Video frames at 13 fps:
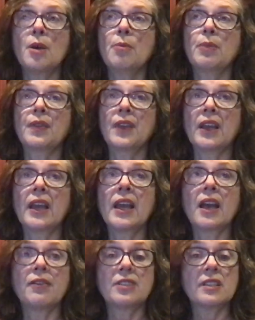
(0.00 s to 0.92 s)
but then I
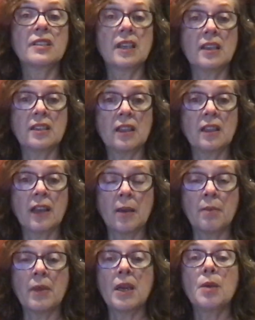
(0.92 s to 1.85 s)
have to say to
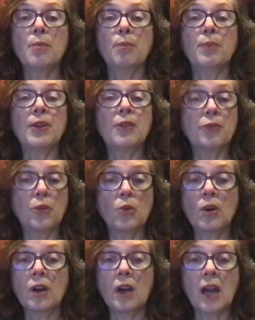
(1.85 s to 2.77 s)
them,
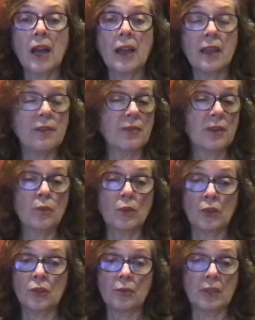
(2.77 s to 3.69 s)
before I even
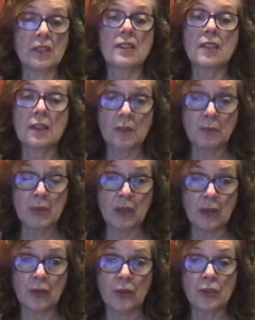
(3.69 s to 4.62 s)
will do an assessment
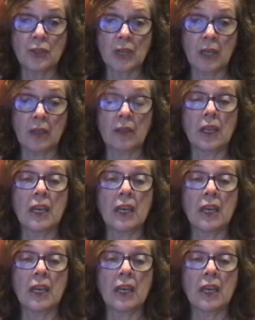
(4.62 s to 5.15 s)
on your child,